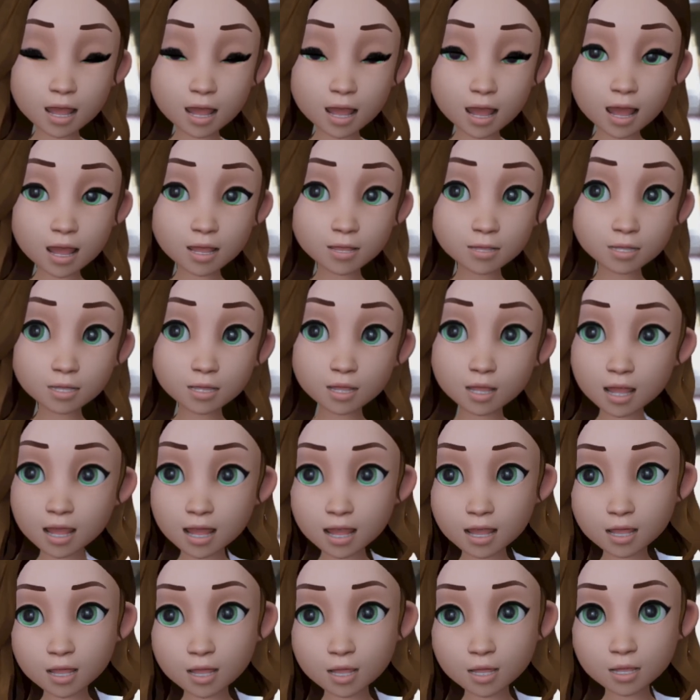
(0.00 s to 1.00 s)
I wouldn't say
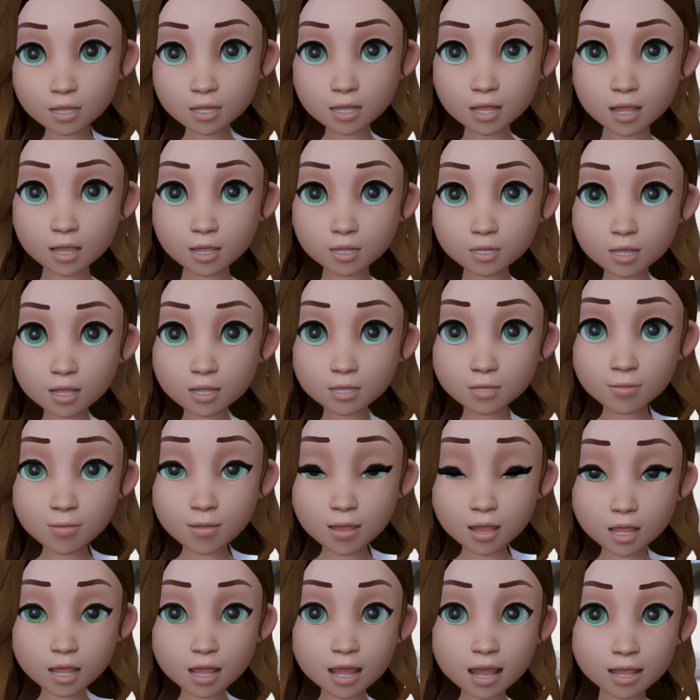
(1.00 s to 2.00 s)
it's the strongest film,
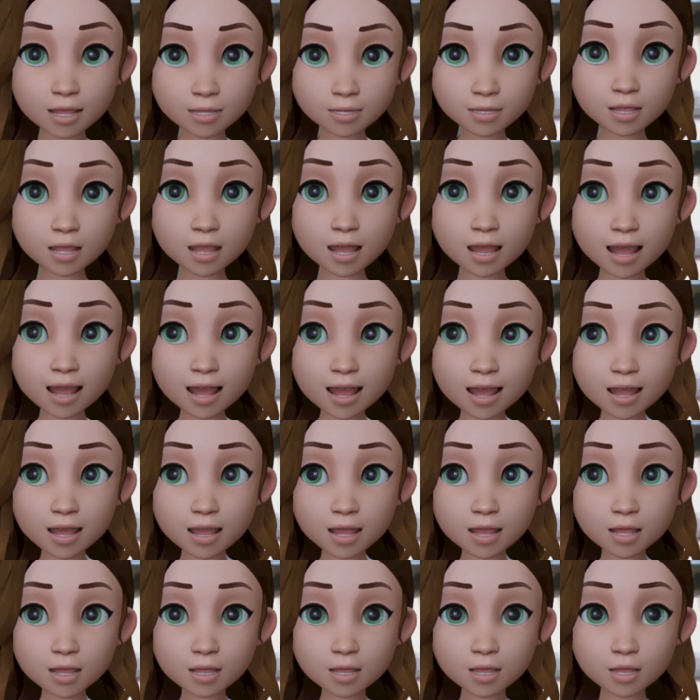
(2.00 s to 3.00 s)
but definitely
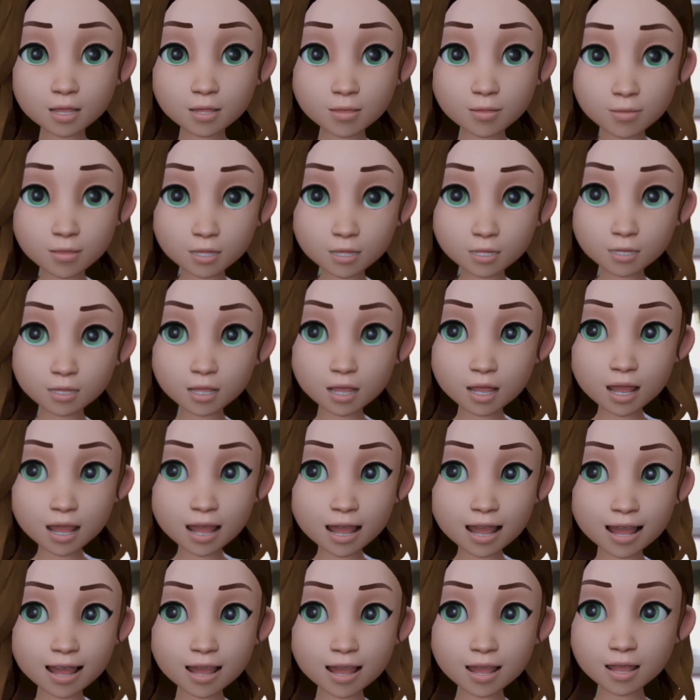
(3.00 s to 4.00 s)
worth
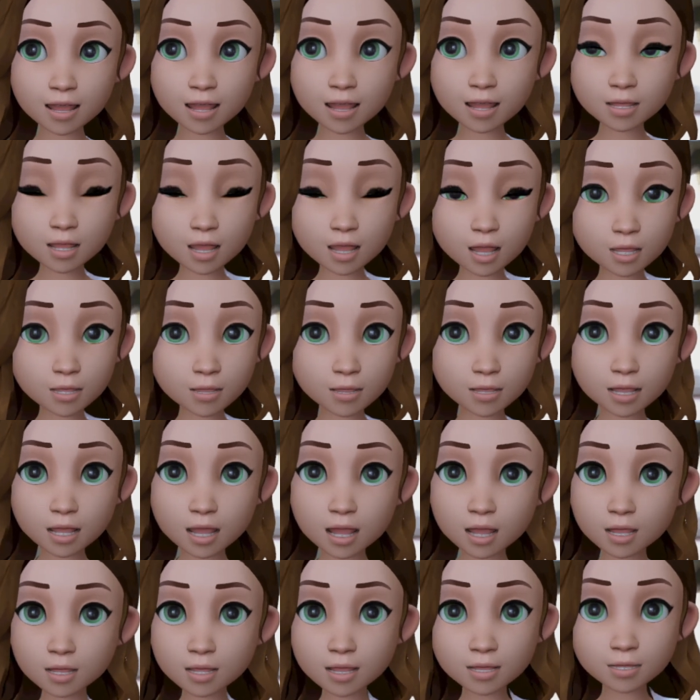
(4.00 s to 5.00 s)
seeing. It
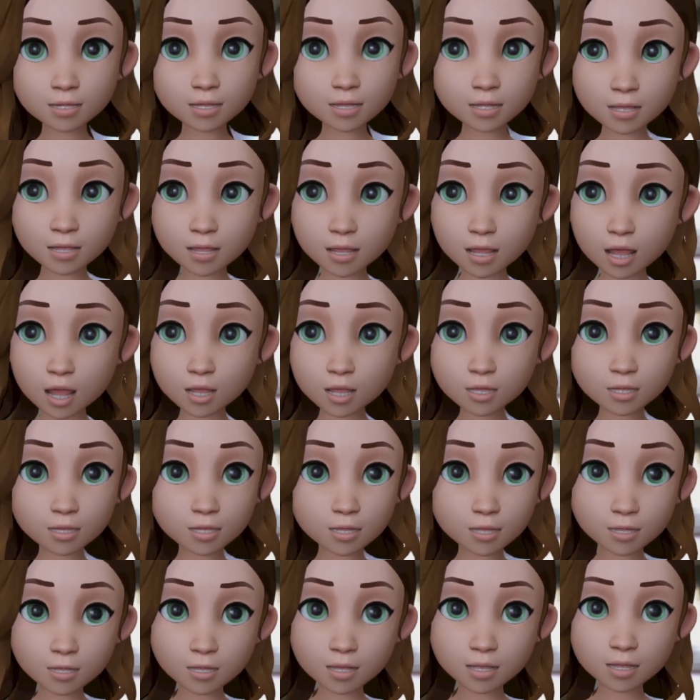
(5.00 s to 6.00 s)
obviously the graphics are always
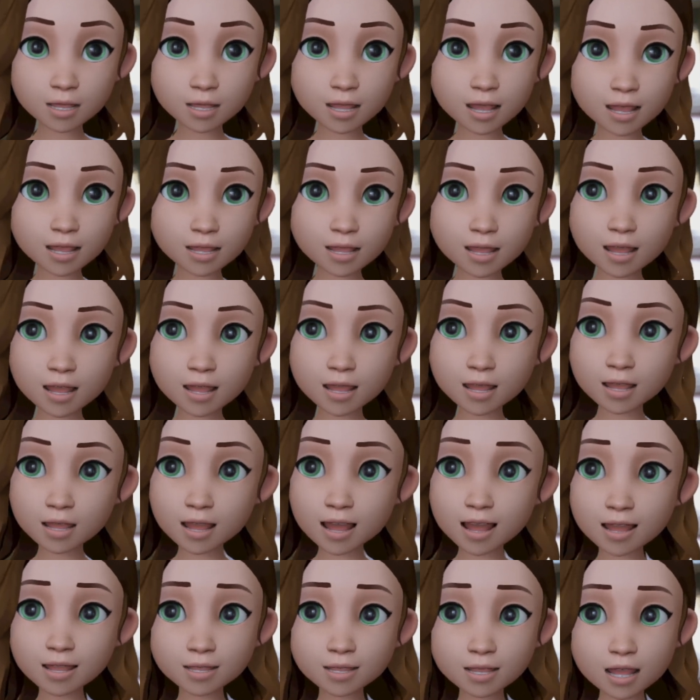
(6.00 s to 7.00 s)
up to standards.
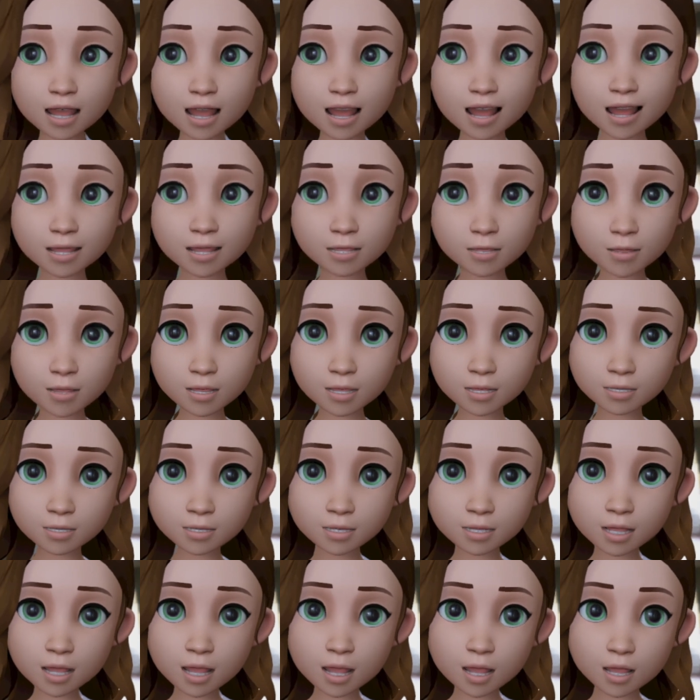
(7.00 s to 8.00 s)
It's just very typical
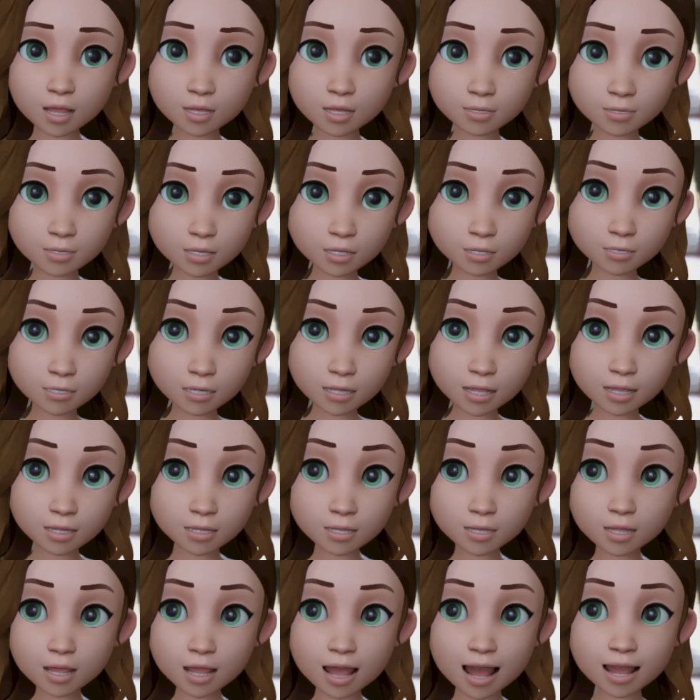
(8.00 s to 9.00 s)
film. You
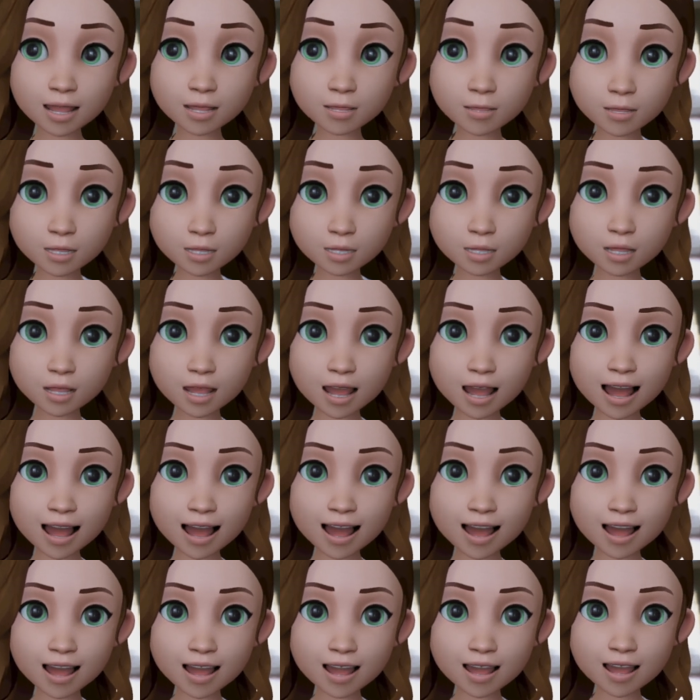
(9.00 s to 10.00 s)
know what Harry Potter's
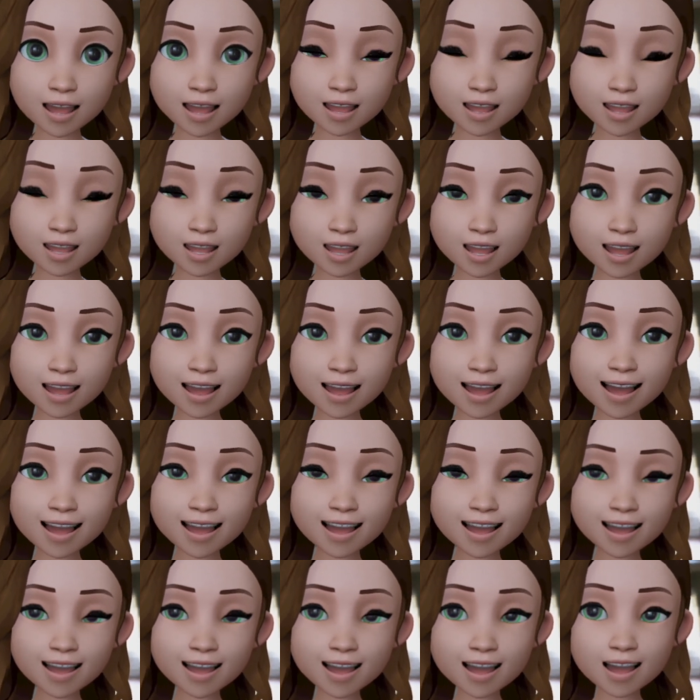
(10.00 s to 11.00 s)
like, guys. You know what it's
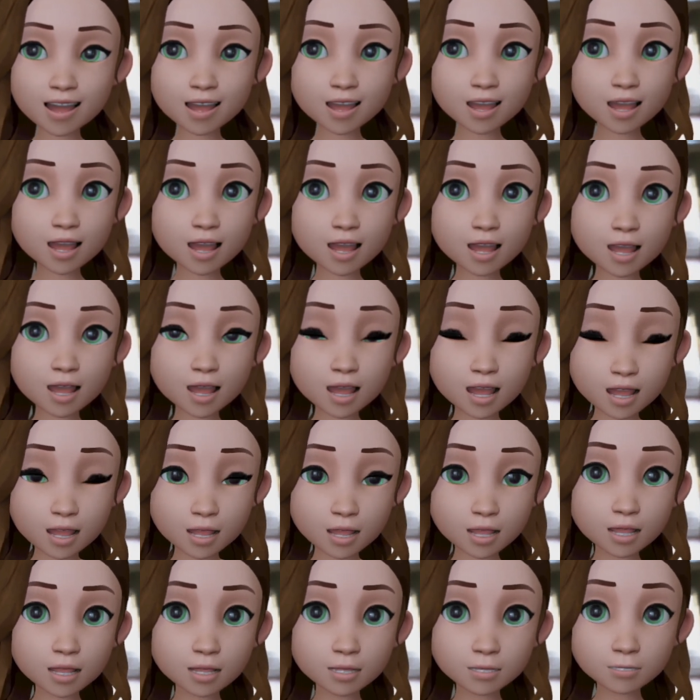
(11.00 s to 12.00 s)
like. So,
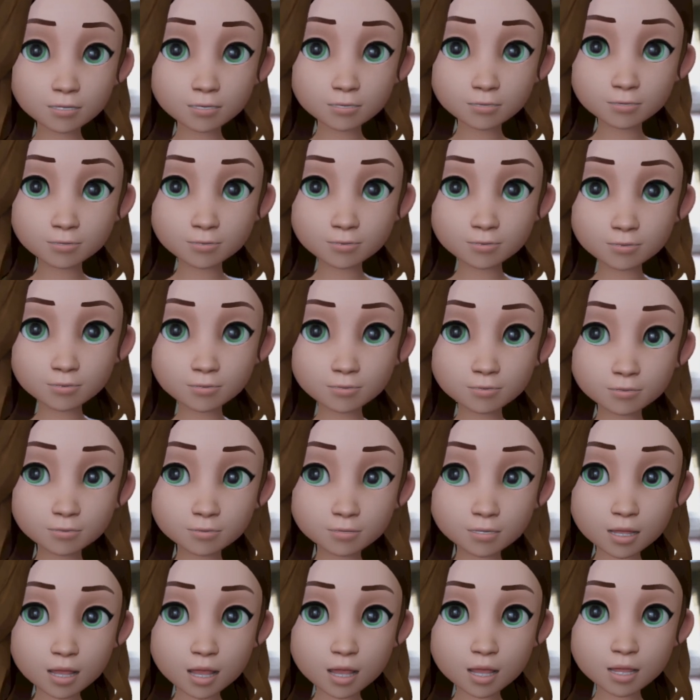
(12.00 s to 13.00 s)
um,
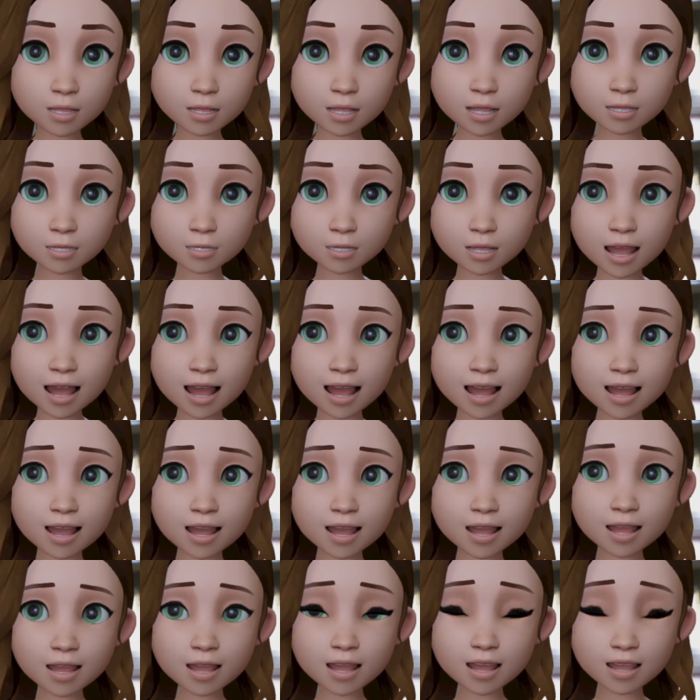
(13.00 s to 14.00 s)
do I think
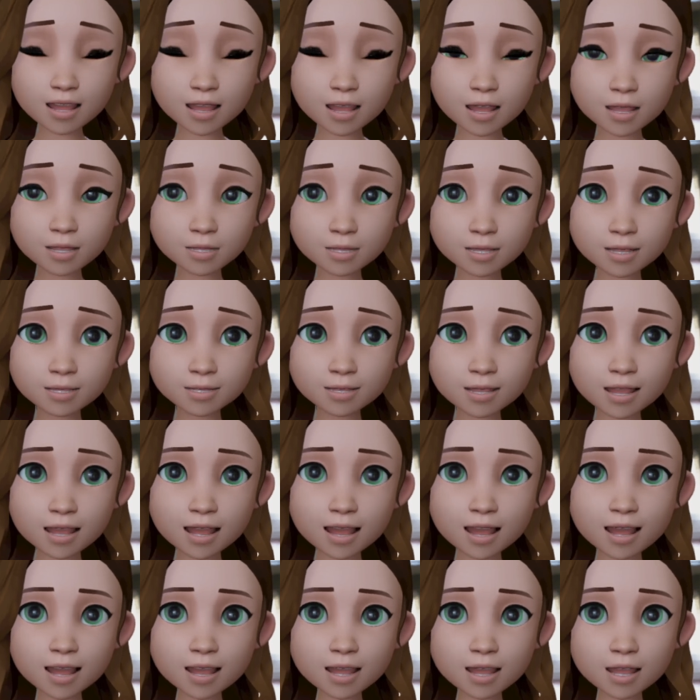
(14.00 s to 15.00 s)
it's uh, do I
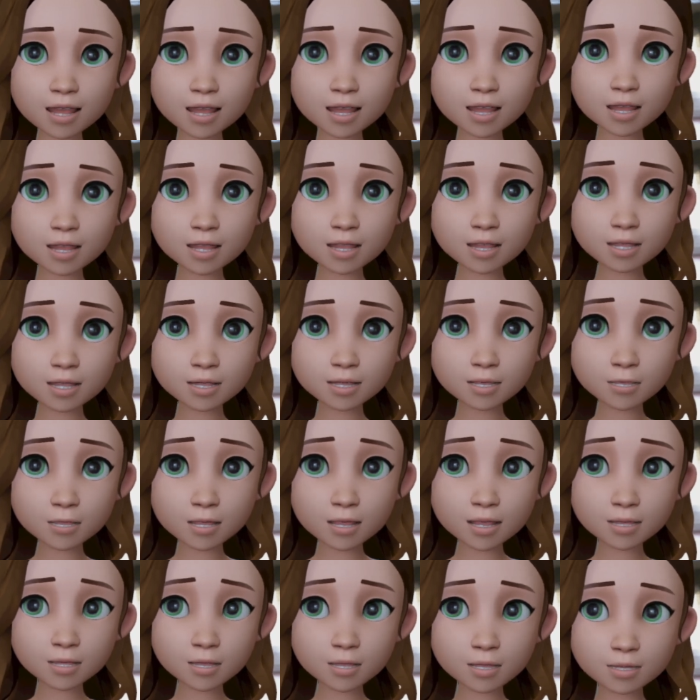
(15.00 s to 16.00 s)
think it's uh, the
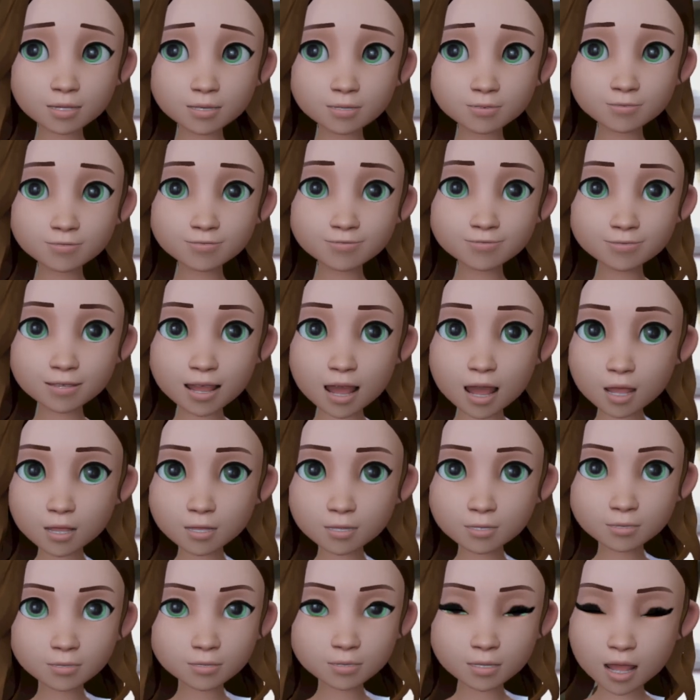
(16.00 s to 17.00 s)
best one? No,
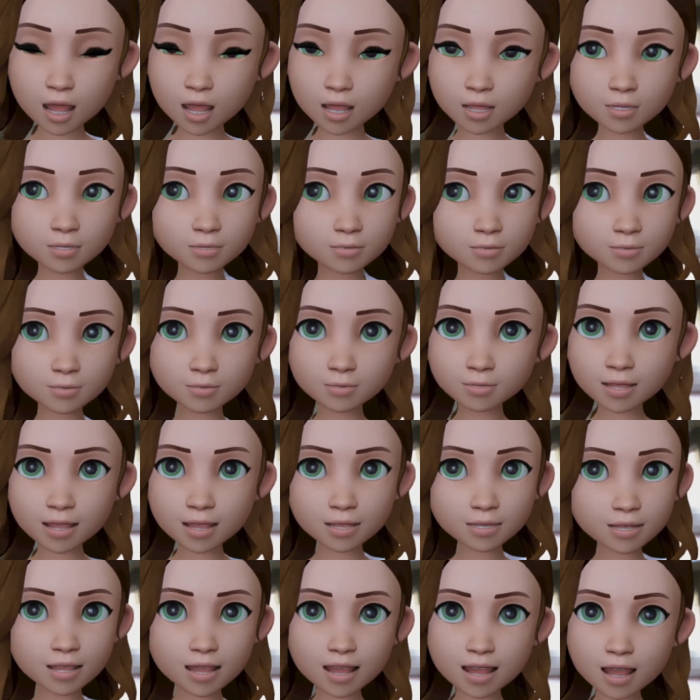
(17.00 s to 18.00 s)
no,
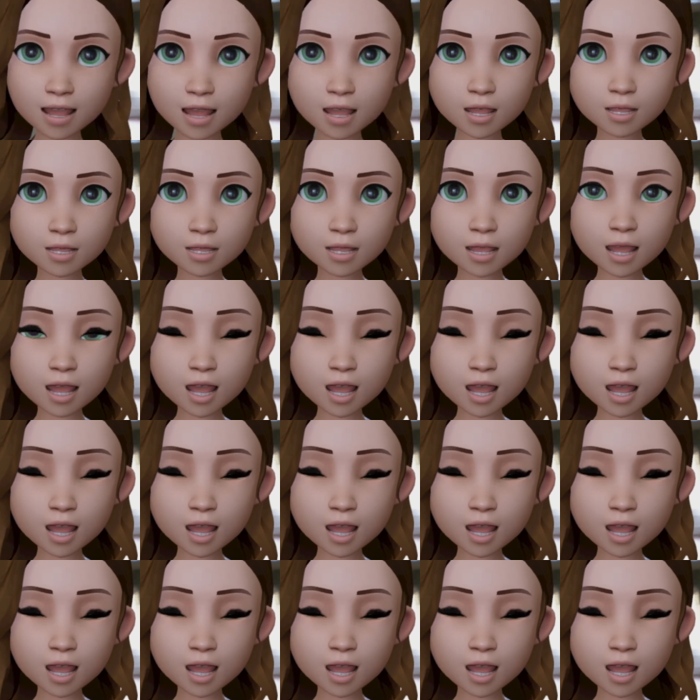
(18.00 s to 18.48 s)
definitely not.